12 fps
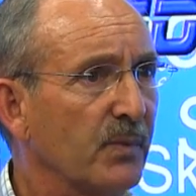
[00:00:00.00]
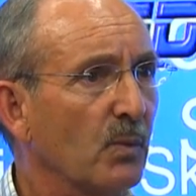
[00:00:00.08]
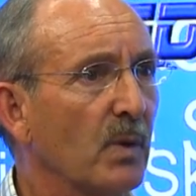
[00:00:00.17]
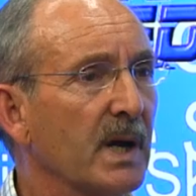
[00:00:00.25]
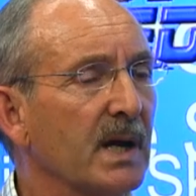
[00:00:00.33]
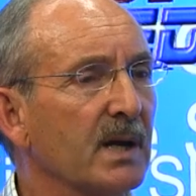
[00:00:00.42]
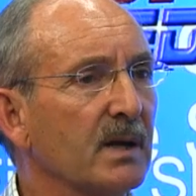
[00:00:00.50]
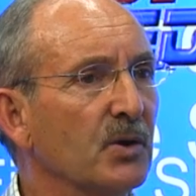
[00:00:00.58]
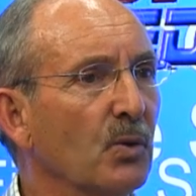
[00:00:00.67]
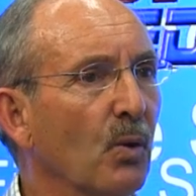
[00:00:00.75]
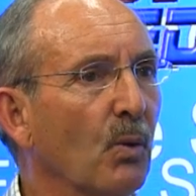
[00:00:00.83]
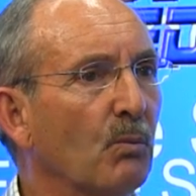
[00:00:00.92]
where
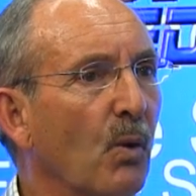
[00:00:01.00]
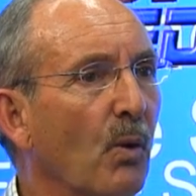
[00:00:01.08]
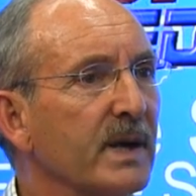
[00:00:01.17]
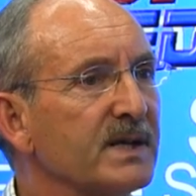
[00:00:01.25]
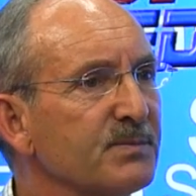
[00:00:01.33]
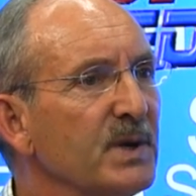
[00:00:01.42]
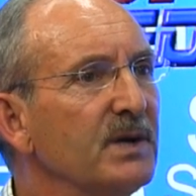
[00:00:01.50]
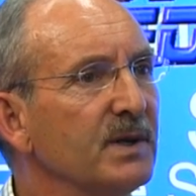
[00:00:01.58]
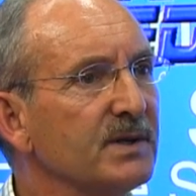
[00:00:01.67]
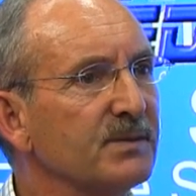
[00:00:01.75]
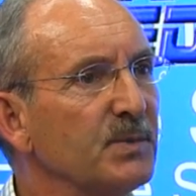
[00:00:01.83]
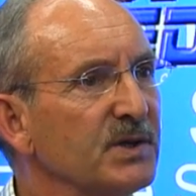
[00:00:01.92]
your more
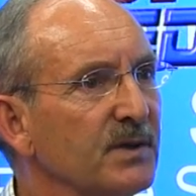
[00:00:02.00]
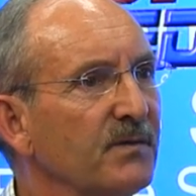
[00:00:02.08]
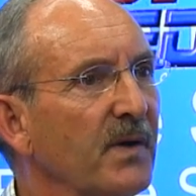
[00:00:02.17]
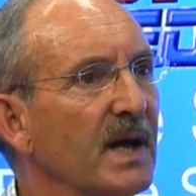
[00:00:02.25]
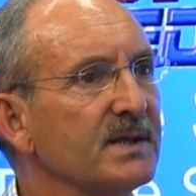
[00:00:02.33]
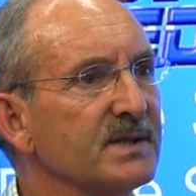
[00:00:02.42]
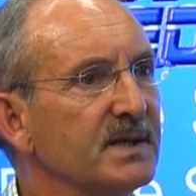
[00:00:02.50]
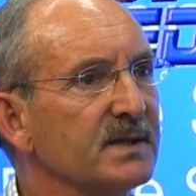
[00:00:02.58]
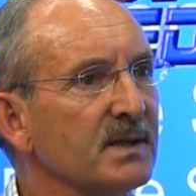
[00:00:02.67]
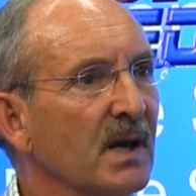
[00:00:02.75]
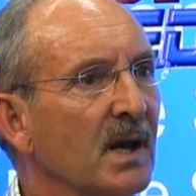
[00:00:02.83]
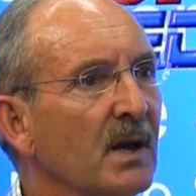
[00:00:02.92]
experienced pigeon fanciers